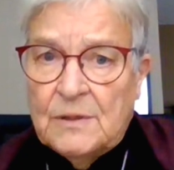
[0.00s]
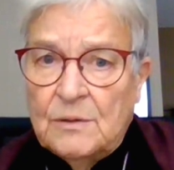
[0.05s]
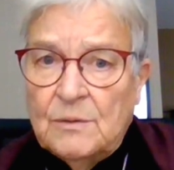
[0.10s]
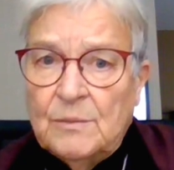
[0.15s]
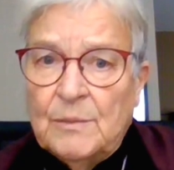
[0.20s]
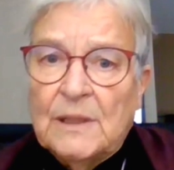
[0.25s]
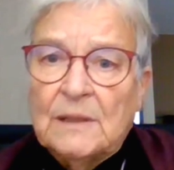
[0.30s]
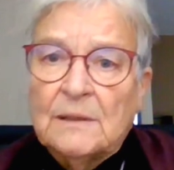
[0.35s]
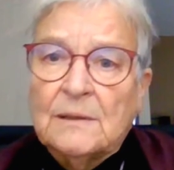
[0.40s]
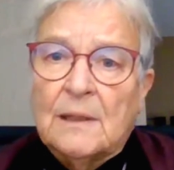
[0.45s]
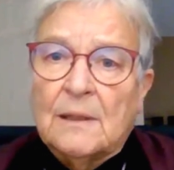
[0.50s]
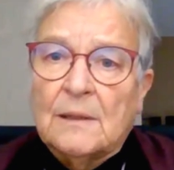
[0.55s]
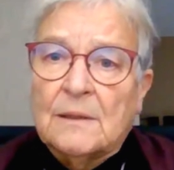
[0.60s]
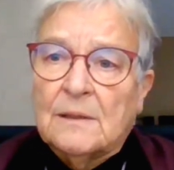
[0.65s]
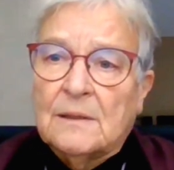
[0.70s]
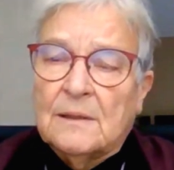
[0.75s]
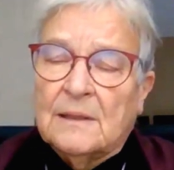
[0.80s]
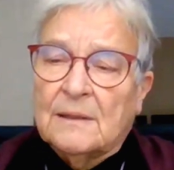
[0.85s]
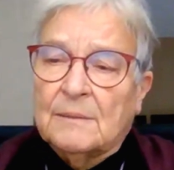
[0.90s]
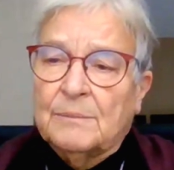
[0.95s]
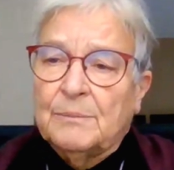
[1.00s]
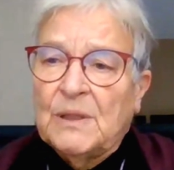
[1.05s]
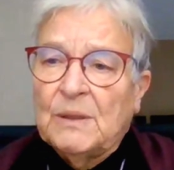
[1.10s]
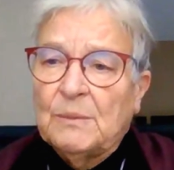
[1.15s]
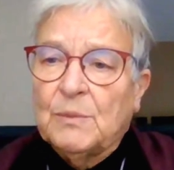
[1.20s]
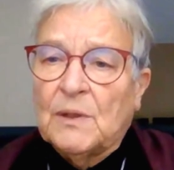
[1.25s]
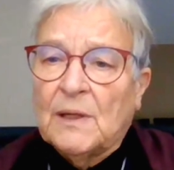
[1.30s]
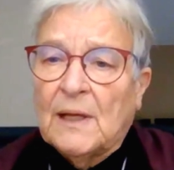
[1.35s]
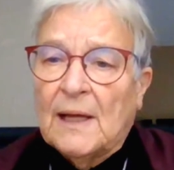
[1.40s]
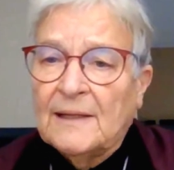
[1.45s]
presuming that the
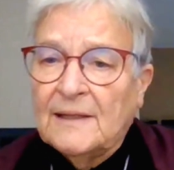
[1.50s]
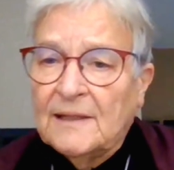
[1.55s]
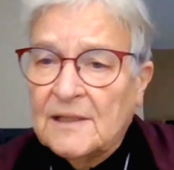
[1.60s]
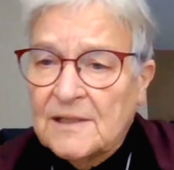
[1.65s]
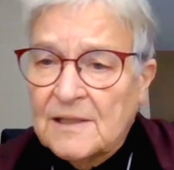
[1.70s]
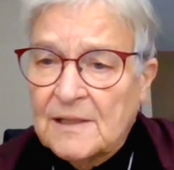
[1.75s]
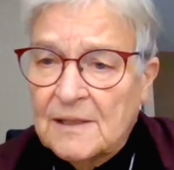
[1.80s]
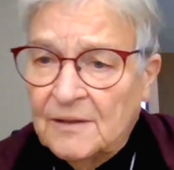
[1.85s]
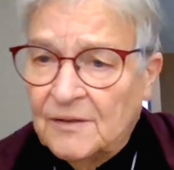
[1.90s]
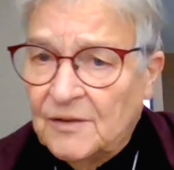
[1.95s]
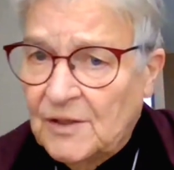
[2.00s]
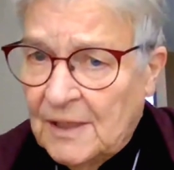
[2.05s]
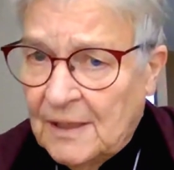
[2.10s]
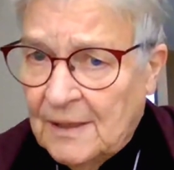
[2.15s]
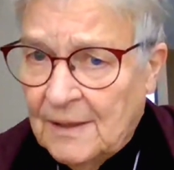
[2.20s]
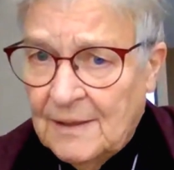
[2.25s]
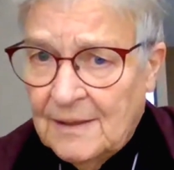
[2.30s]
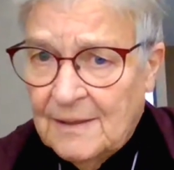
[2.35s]
people are innocent